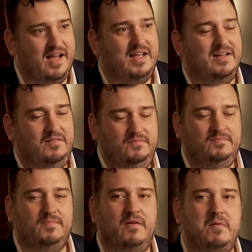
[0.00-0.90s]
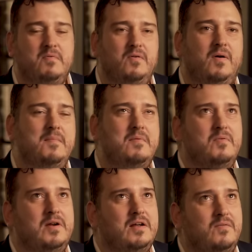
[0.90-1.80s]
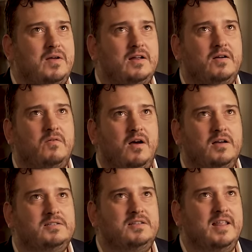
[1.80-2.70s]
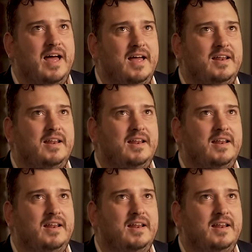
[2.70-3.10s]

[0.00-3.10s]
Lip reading: I remember when it crossed that,